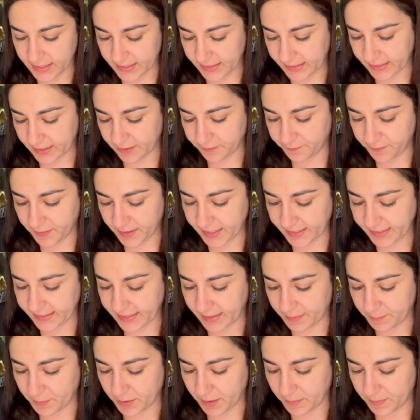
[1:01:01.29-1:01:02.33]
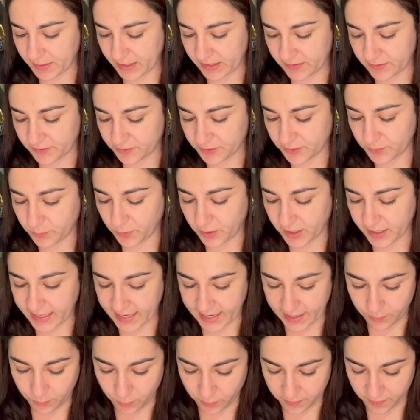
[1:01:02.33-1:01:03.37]
So the first step might be to just work
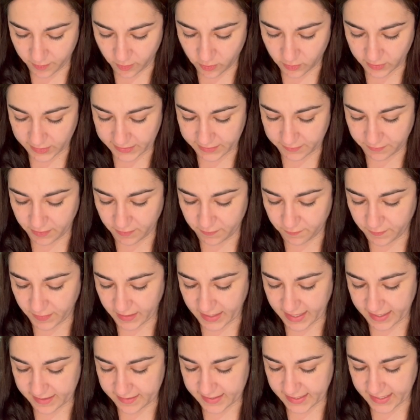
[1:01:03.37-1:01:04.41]
out what the cost of the VAT